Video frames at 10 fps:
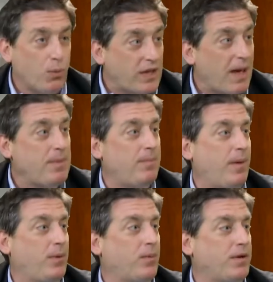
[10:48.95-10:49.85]
not be a
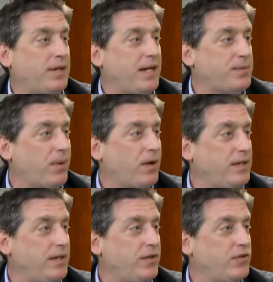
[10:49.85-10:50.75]
Public Works dance
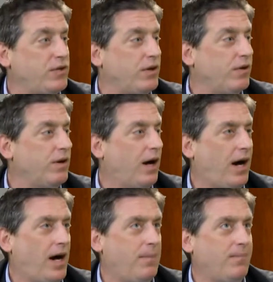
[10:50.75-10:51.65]
party this year.
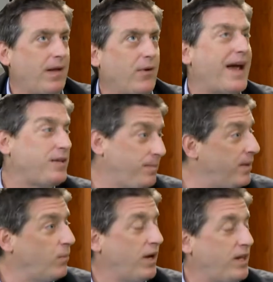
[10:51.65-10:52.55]
There hasn't
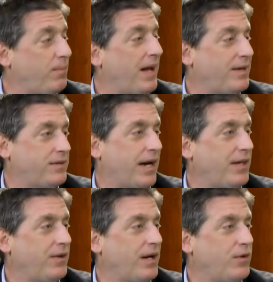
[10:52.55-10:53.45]
been one in the past
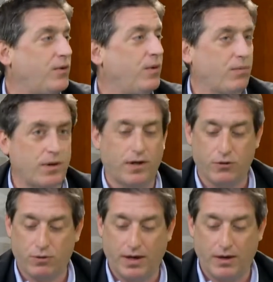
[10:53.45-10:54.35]
either. I don't know if we're going
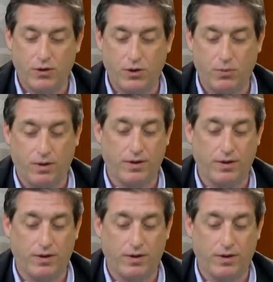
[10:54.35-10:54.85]
to try to do one.